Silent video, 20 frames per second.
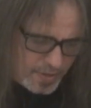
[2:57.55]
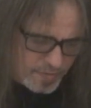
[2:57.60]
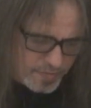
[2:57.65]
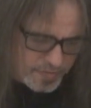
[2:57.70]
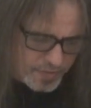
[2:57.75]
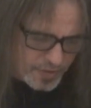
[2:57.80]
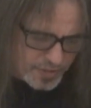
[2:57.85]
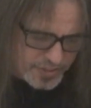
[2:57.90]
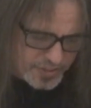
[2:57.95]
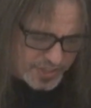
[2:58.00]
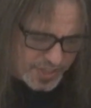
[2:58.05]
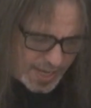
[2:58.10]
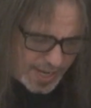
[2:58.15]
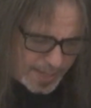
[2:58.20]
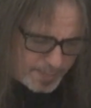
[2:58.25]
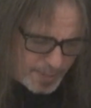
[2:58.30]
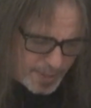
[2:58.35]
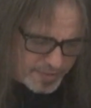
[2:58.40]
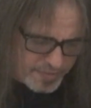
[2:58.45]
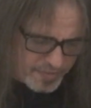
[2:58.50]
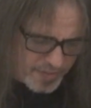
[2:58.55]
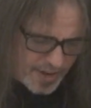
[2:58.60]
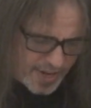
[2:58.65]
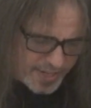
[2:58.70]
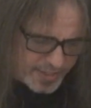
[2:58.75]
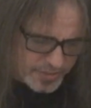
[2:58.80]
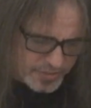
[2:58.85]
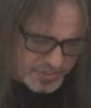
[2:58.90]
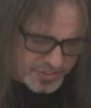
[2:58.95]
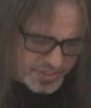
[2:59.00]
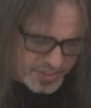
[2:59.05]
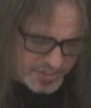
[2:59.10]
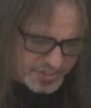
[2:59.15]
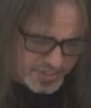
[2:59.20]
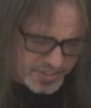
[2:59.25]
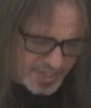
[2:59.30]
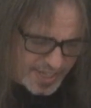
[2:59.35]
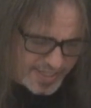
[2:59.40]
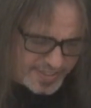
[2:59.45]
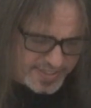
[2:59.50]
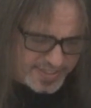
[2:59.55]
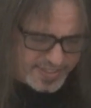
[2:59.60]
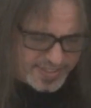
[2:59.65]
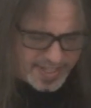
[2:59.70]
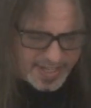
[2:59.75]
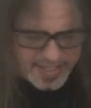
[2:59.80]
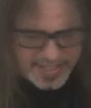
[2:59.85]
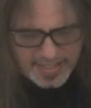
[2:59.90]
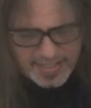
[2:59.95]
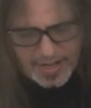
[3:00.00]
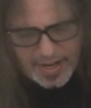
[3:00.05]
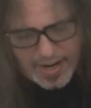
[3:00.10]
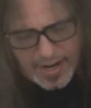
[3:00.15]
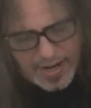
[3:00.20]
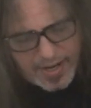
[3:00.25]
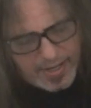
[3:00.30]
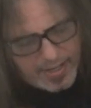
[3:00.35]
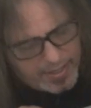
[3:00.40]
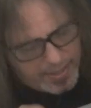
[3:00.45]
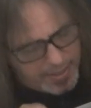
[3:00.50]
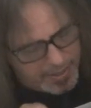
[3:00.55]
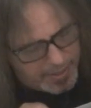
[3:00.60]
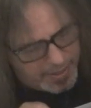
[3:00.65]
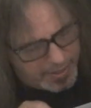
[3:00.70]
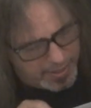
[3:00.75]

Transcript: First time on vinyl since 1989.